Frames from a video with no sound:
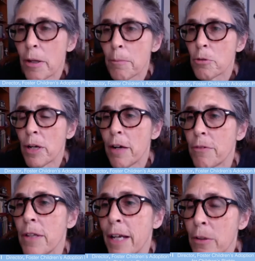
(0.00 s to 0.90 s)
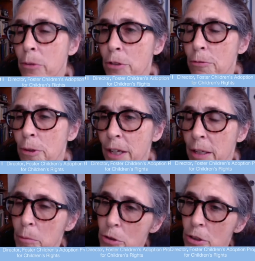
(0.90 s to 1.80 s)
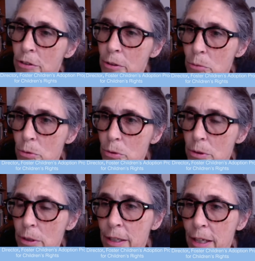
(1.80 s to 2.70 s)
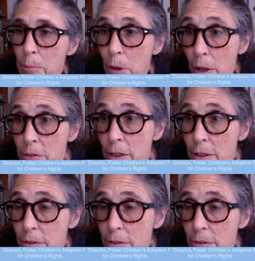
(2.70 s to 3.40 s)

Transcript: draft language for that emergency rule and that process.